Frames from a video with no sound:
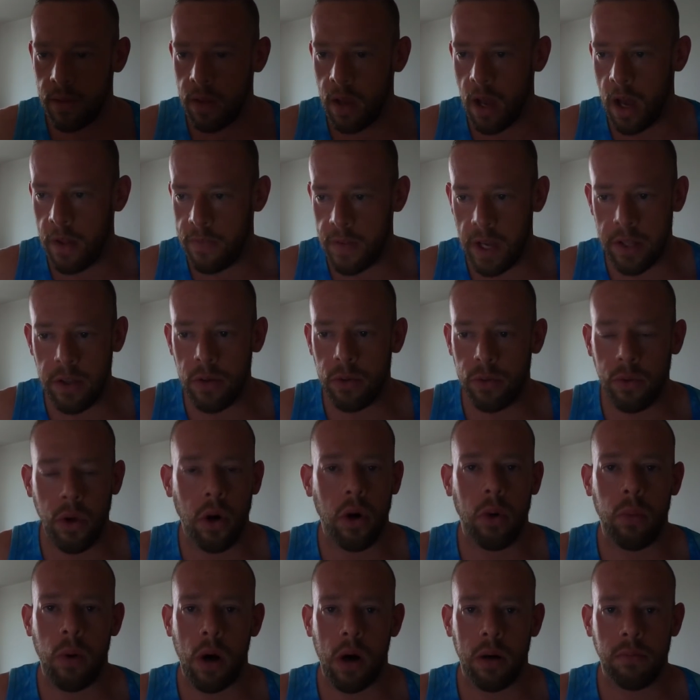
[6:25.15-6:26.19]
And then you'll know
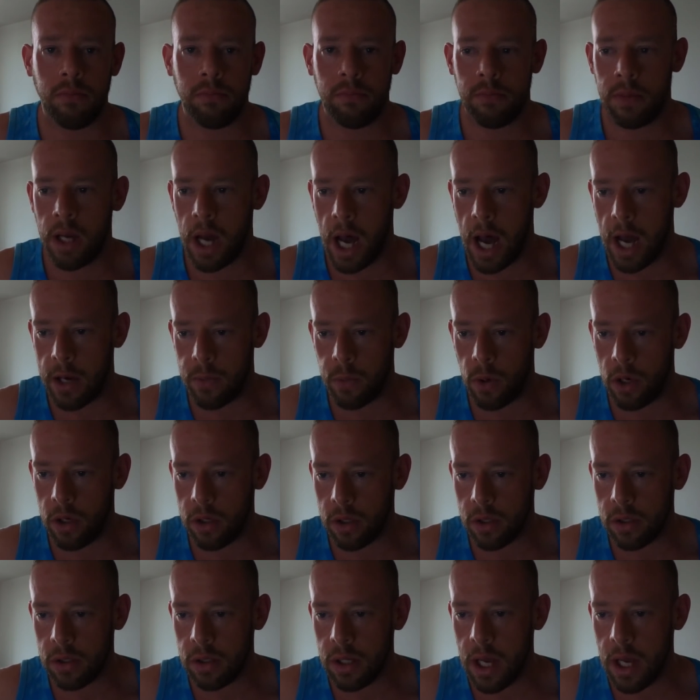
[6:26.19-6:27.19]
what hard work